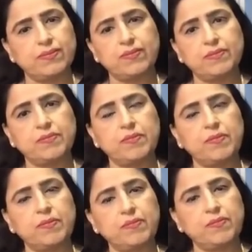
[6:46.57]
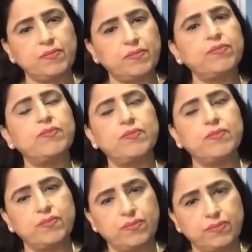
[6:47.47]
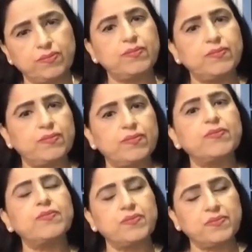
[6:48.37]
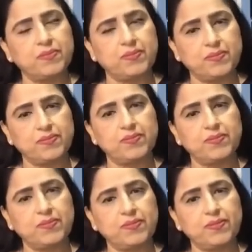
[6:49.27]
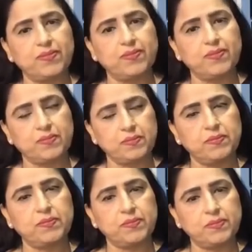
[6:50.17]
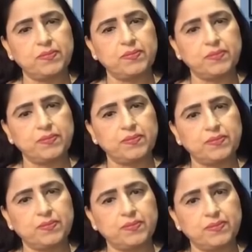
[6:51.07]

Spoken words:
(not speaking)